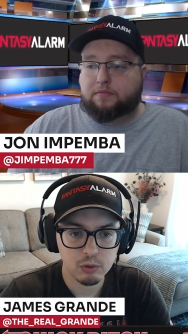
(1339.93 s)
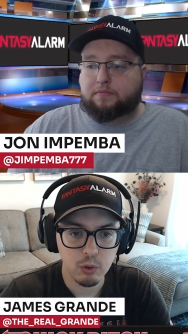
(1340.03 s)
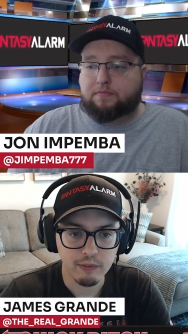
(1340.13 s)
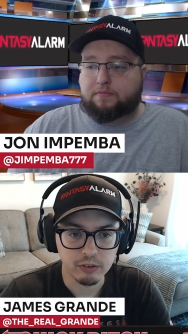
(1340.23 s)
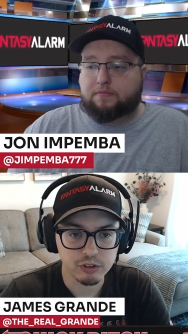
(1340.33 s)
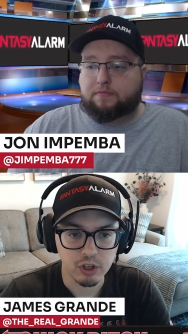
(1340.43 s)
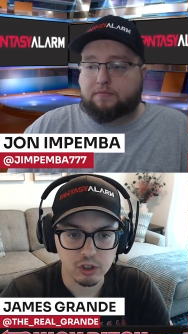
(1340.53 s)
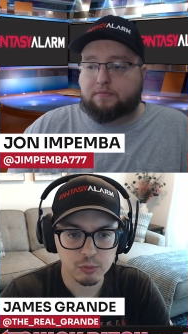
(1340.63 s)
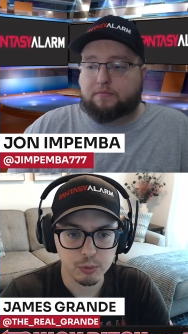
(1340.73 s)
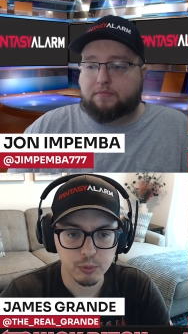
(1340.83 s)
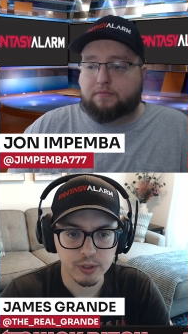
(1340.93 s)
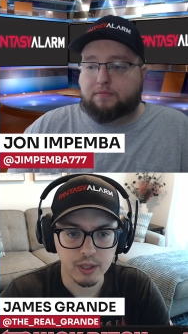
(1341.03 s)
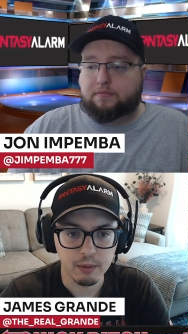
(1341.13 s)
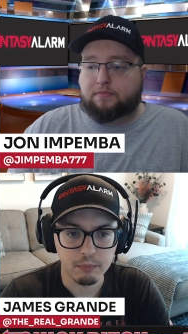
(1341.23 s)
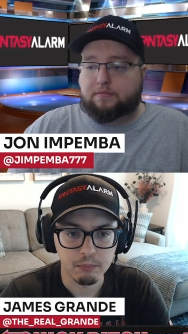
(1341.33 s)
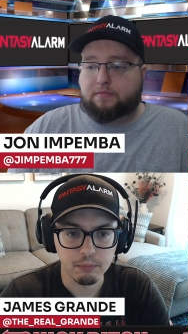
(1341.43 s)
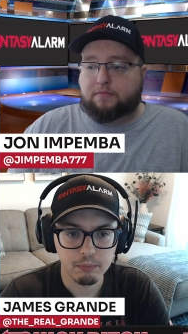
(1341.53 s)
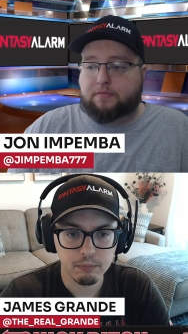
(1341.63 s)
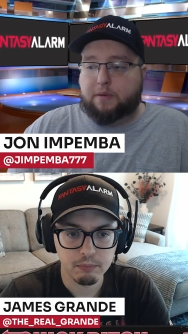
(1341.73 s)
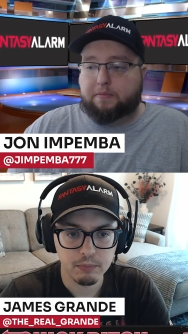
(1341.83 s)
Speaker 1: whoever starts between
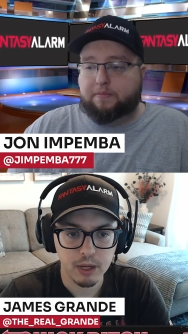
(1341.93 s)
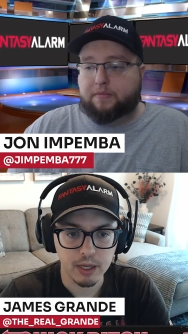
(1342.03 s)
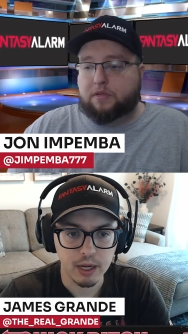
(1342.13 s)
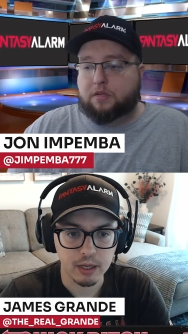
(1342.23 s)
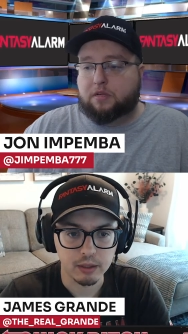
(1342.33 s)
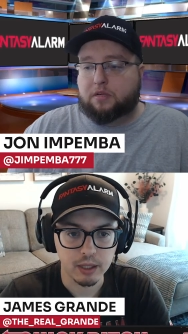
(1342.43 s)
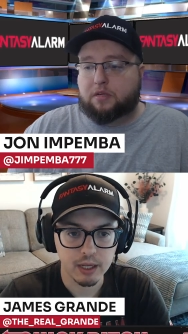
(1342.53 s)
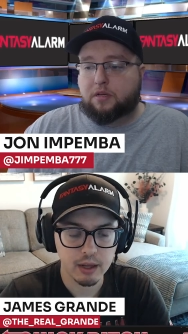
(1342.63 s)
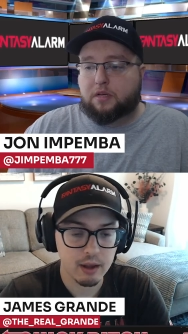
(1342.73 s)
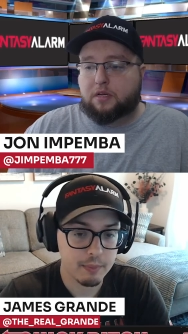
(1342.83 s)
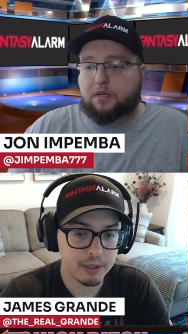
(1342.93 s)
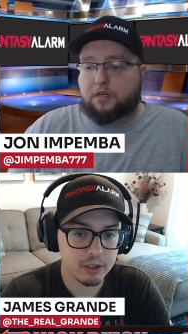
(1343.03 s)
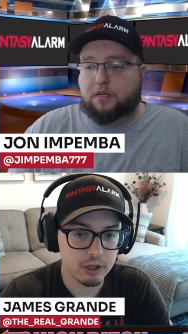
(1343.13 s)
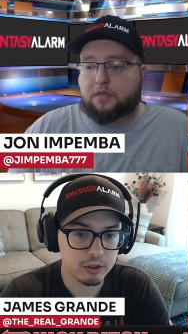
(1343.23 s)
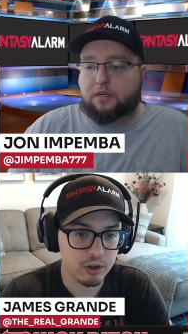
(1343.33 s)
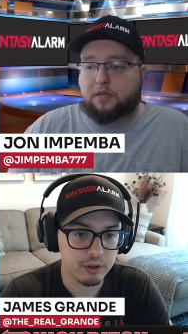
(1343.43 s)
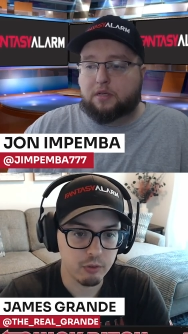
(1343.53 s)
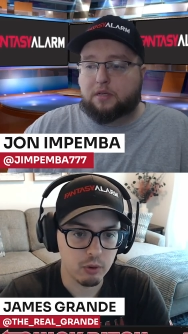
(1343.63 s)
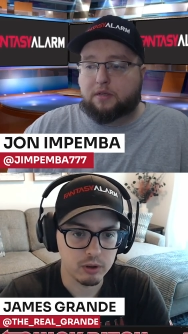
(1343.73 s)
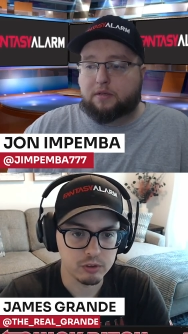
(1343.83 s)
them. Yep. I kind of like. I mean, Kirk
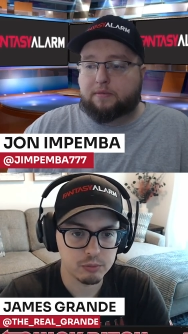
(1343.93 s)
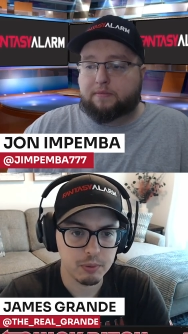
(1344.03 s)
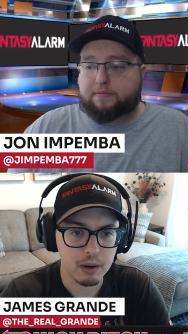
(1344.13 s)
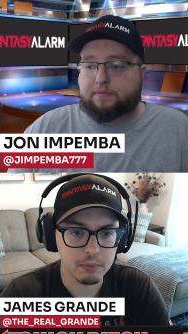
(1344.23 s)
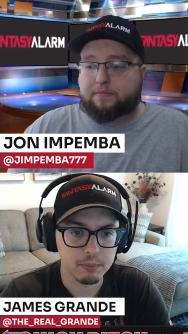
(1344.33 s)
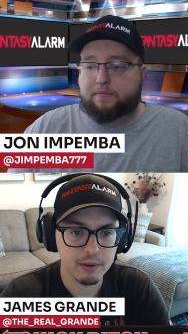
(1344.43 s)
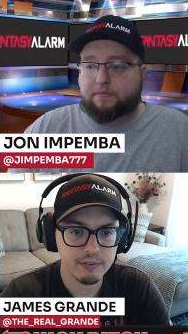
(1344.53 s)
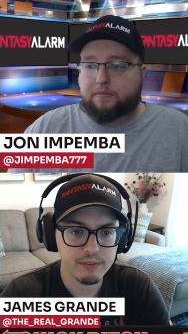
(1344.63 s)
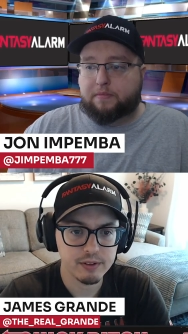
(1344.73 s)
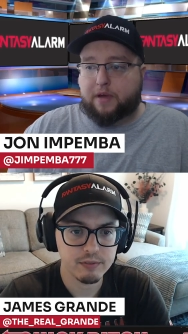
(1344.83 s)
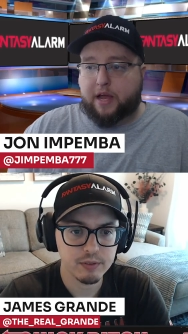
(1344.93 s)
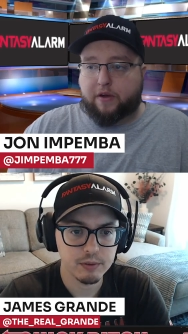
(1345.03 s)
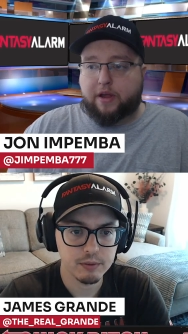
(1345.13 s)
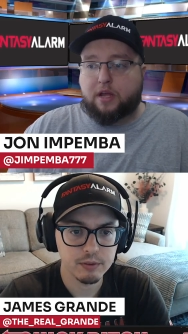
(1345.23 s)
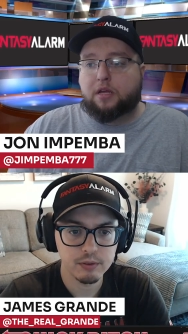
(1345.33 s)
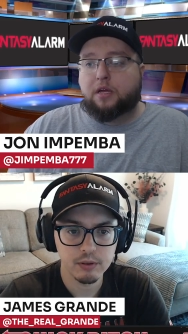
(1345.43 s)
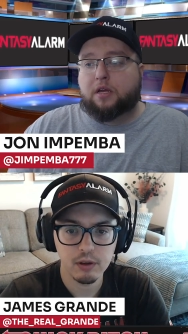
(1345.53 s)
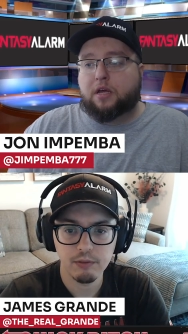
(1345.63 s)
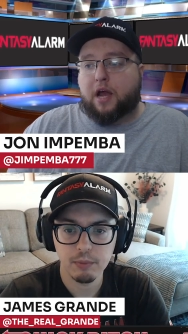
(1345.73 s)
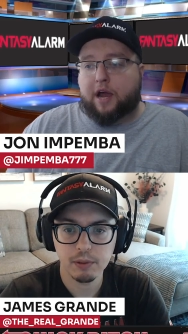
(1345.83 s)
34 is probably my favorite. I agree.
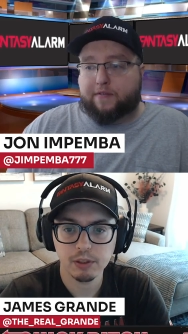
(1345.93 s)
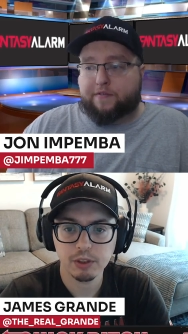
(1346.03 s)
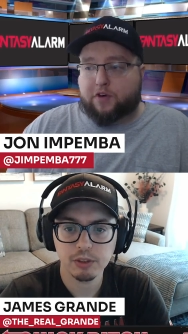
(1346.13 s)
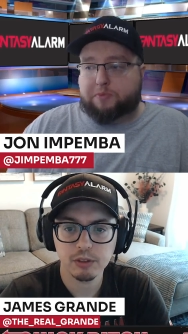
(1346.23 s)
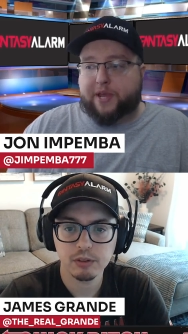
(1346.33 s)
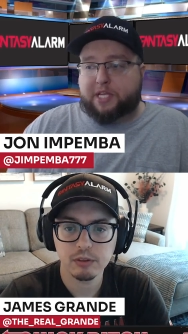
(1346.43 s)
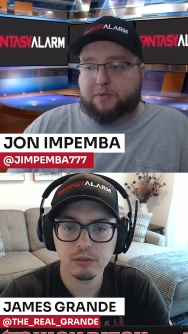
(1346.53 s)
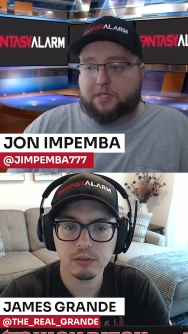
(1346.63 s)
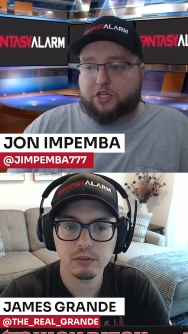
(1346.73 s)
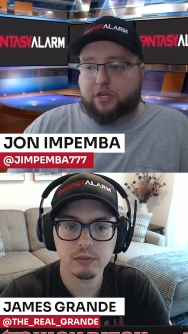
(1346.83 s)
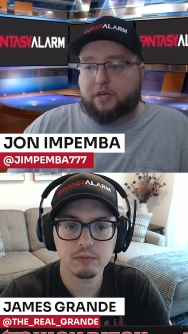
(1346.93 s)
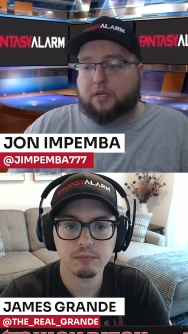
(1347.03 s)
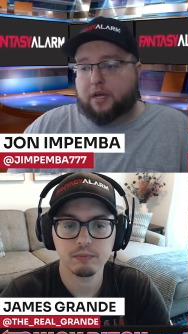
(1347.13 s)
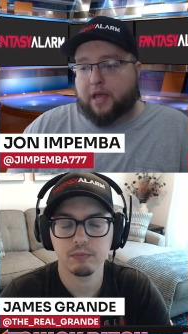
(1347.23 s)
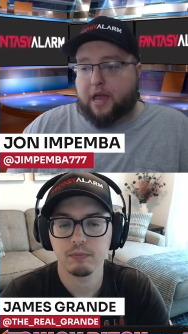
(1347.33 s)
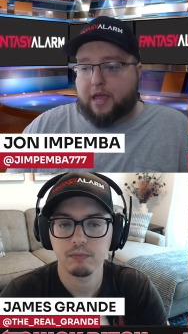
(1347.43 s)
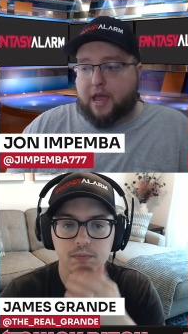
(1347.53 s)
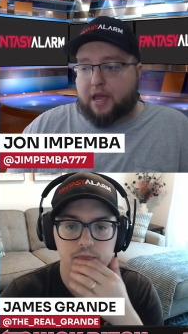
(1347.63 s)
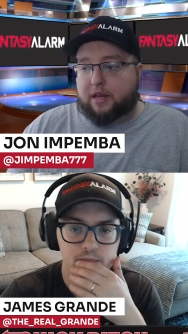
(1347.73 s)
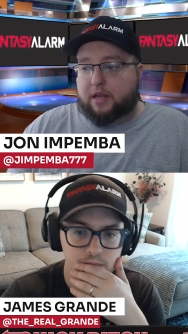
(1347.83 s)
Speaker 2: All right, first base position
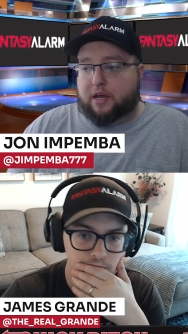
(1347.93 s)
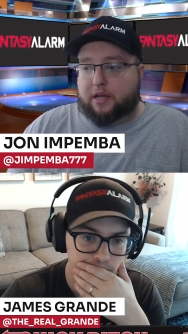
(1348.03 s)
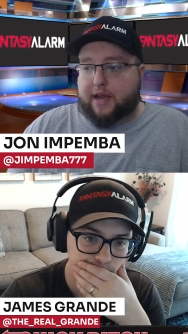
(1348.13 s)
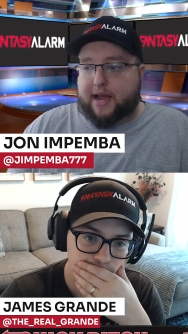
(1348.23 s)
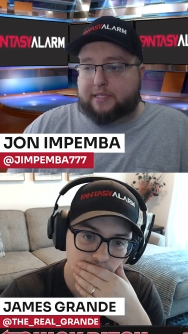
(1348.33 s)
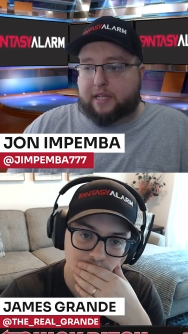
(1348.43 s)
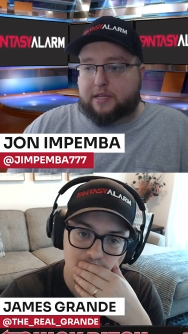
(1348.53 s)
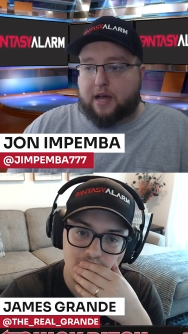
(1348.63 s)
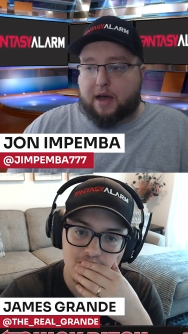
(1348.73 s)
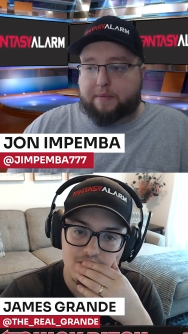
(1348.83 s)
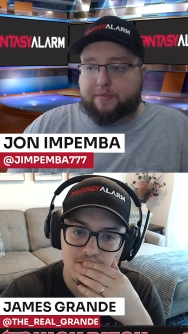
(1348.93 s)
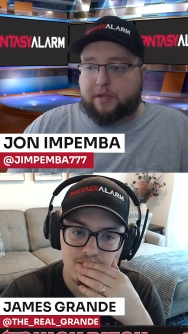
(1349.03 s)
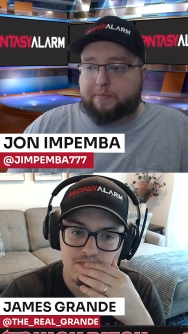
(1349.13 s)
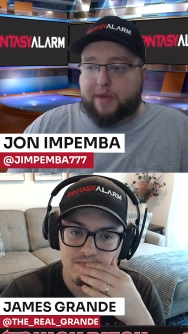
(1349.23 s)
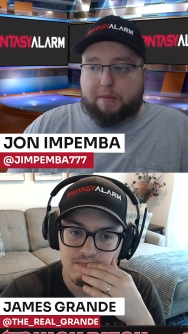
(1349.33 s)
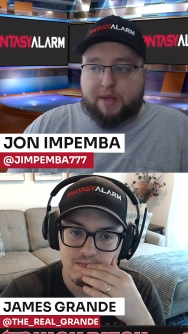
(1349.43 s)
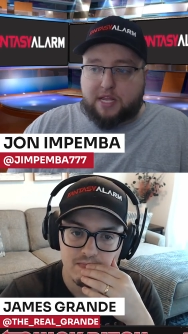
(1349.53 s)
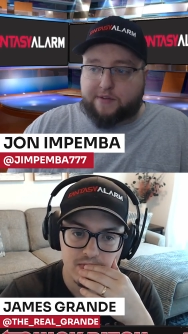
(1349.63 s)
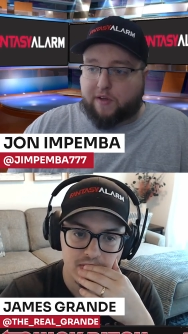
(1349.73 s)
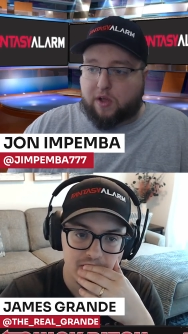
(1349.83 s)
again. Guys at the top, maybe
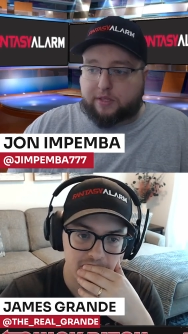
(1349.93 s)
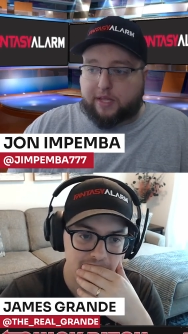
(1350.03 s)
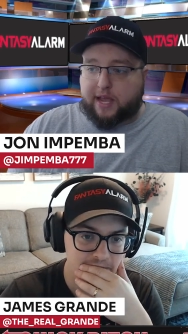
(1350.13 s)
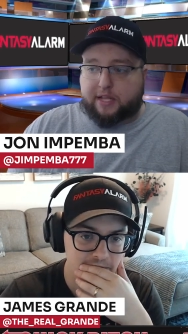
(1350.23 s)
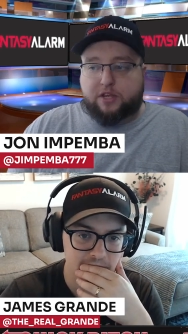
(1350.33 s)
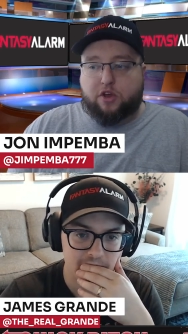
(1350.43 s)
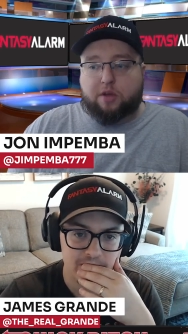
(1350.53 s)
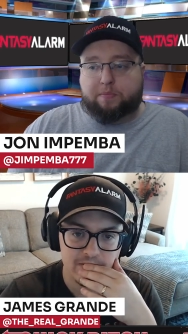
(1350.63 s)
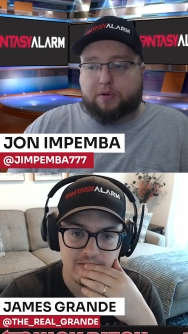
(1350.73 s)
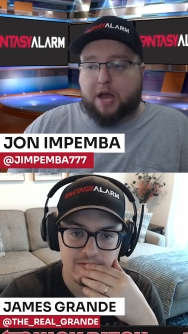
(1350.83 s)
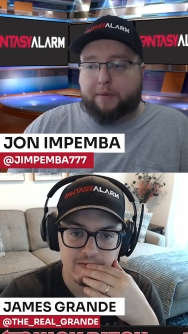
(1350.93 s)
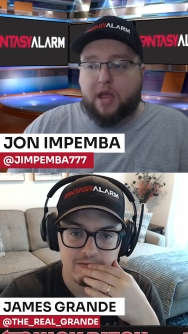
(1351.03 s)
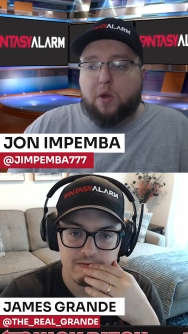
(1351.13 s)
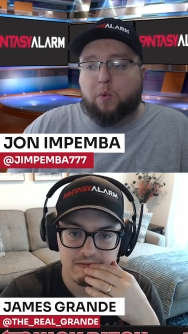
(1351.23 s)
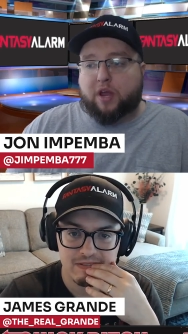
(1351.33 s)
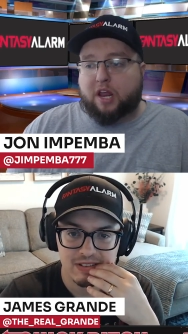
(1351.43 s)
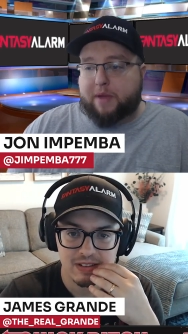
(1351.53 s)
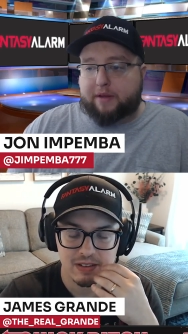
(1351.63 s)
difficult to get to. You can probably we're going to be able